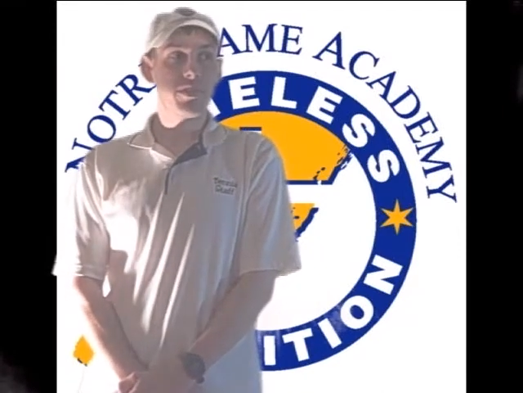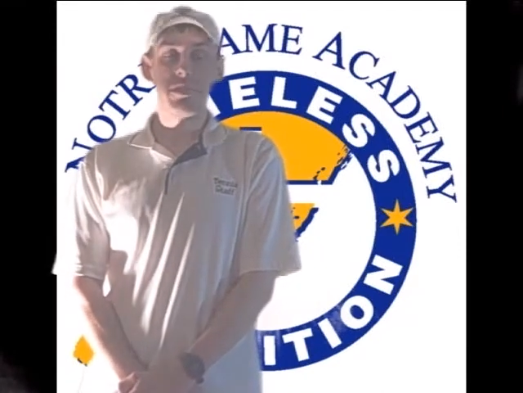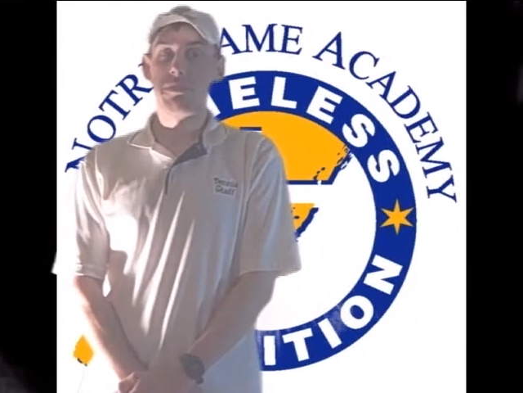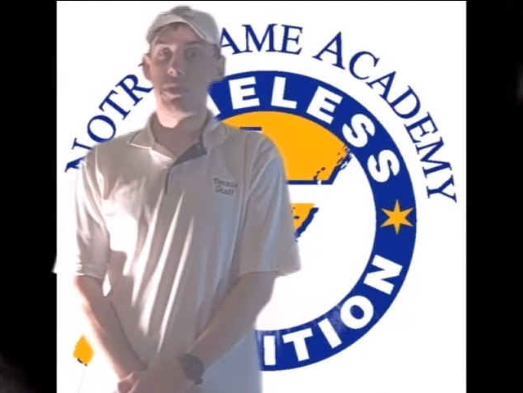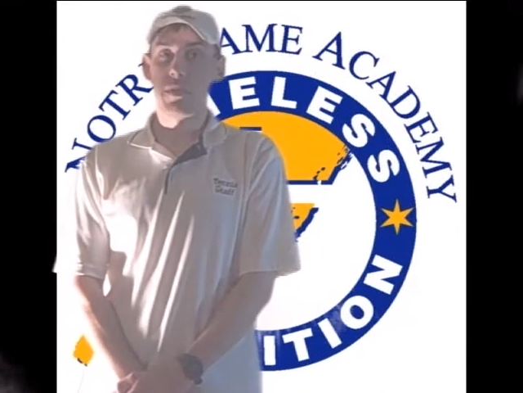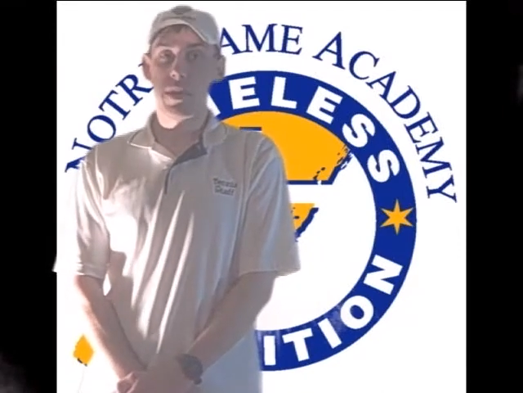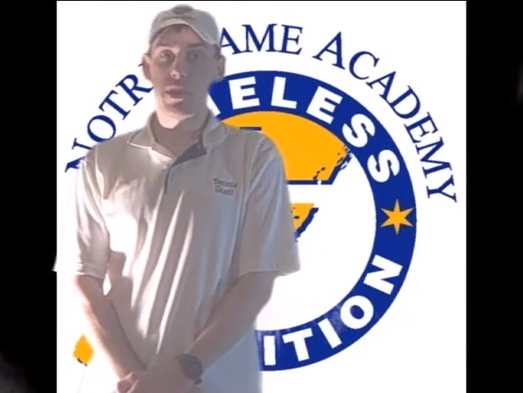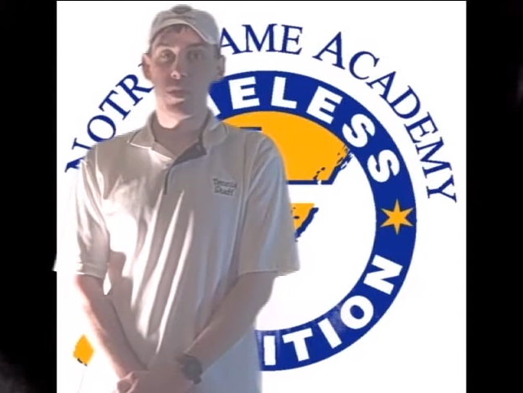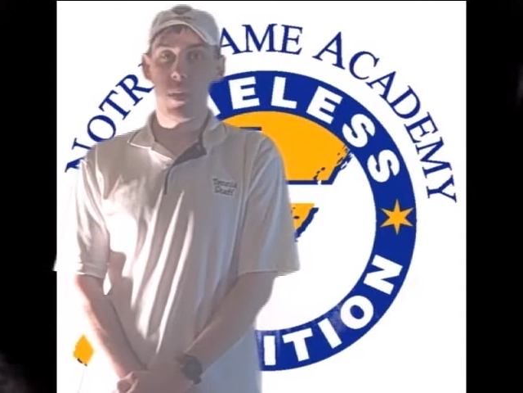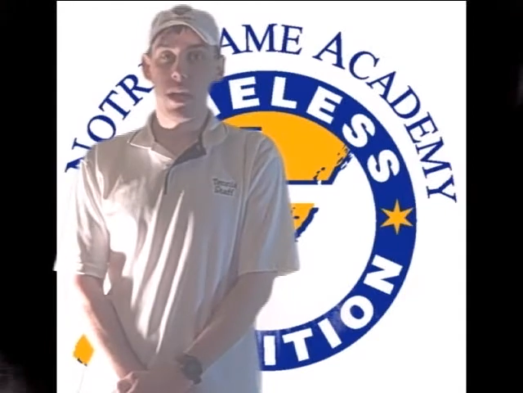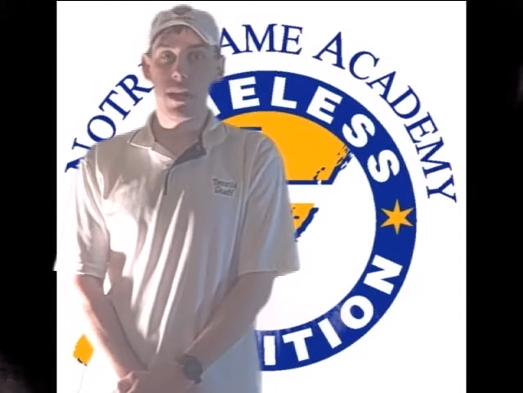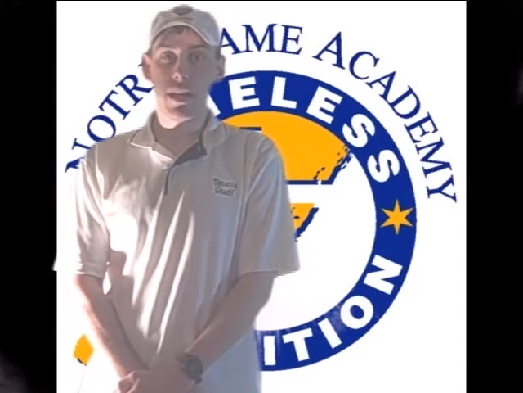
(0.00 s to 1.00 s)
seem to be reading
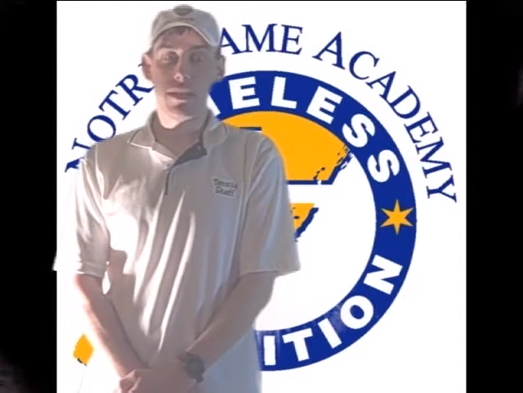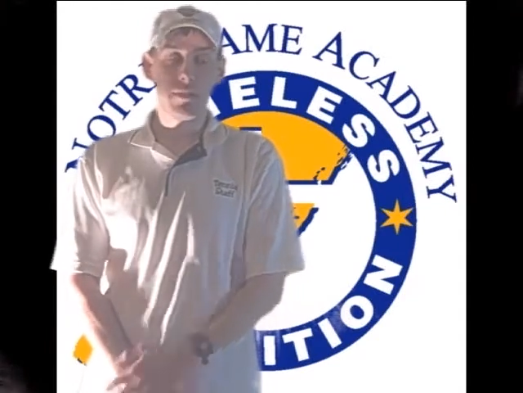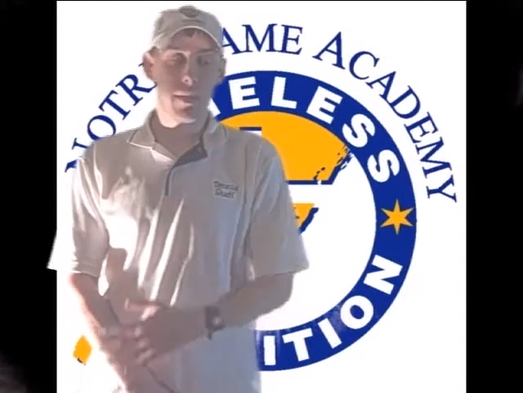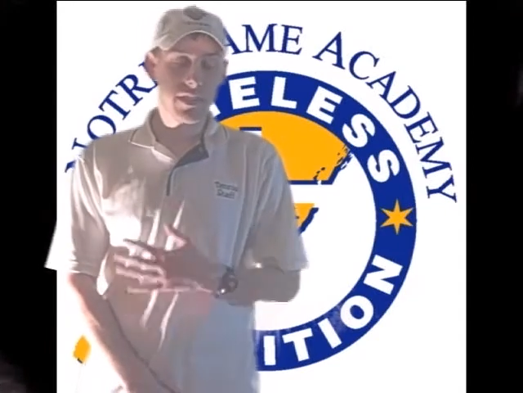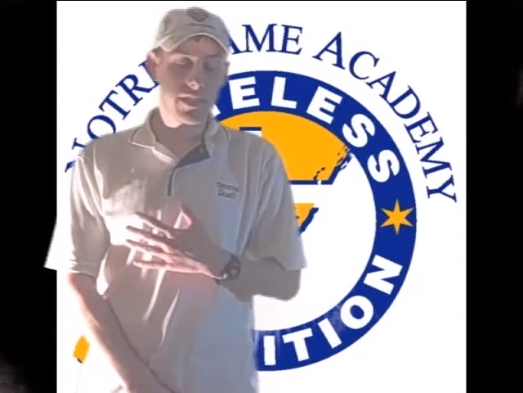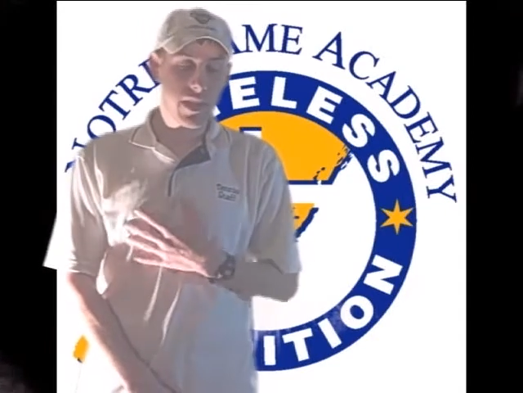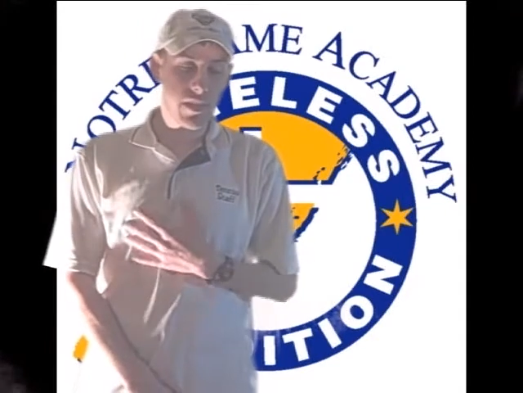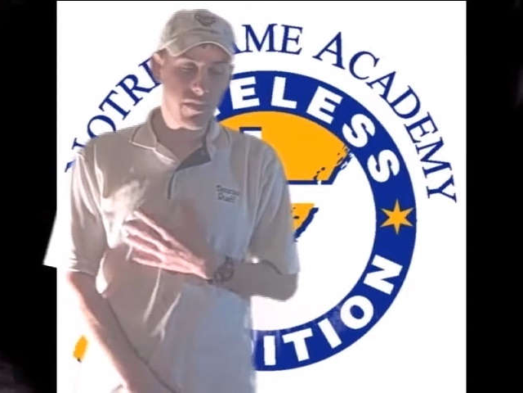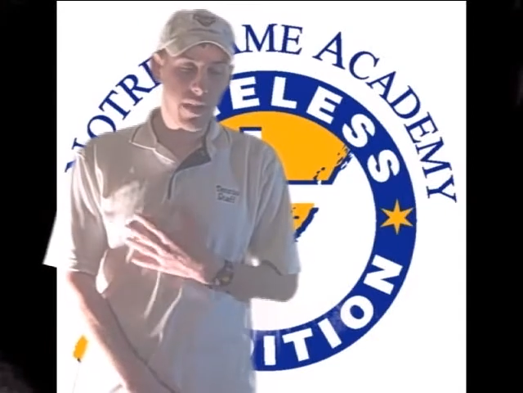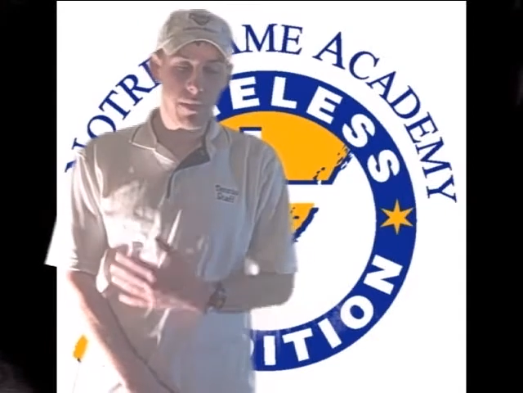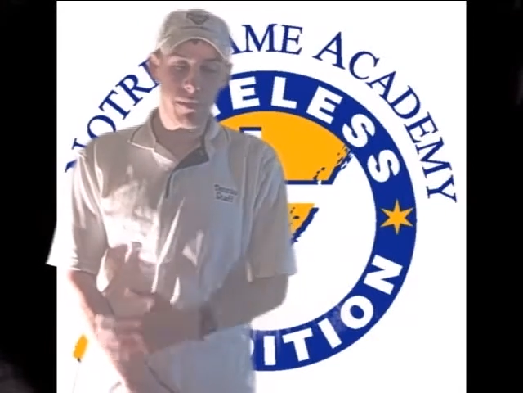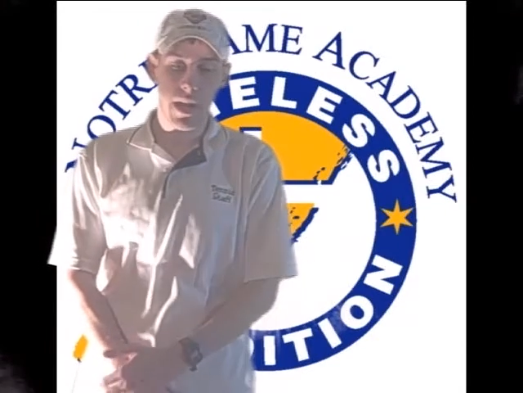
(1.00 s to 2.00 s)
Twilight.
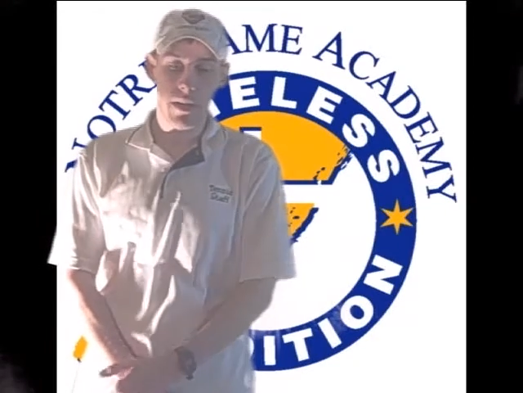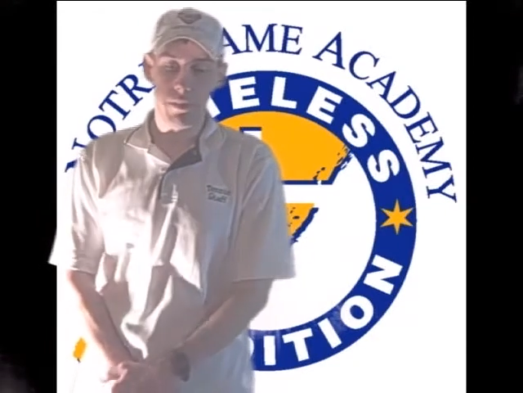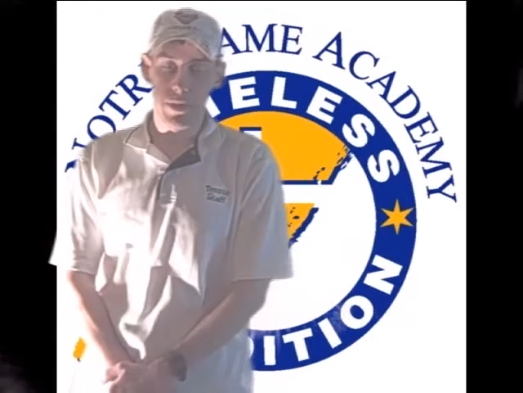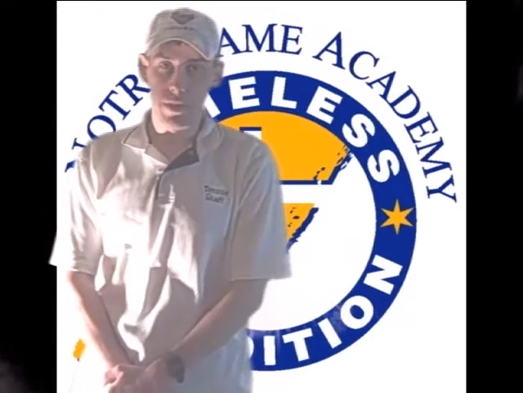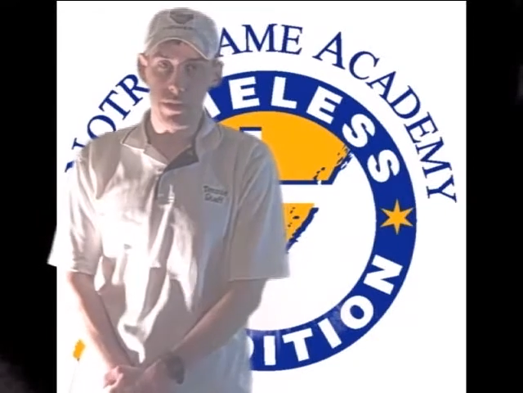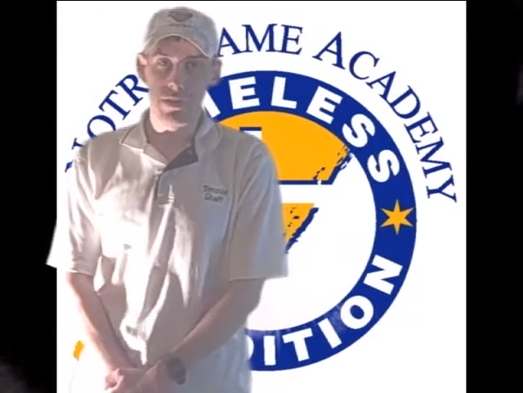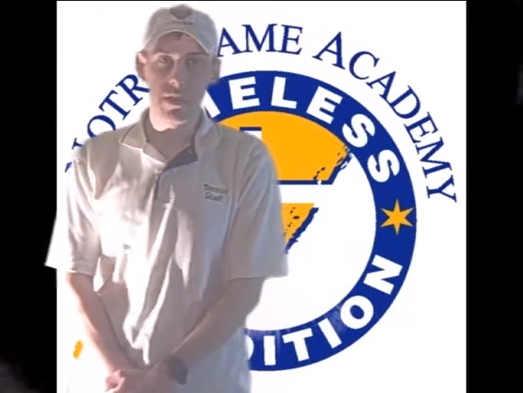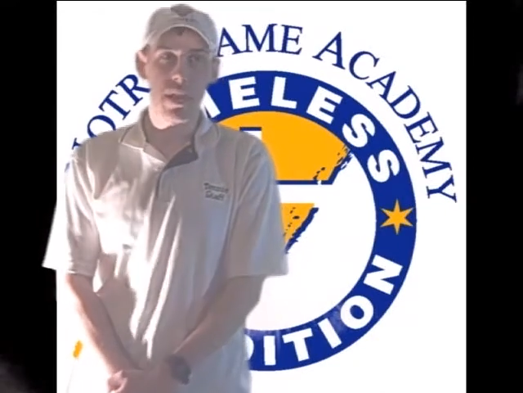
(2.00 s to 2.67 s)
Myself, I'm not immune.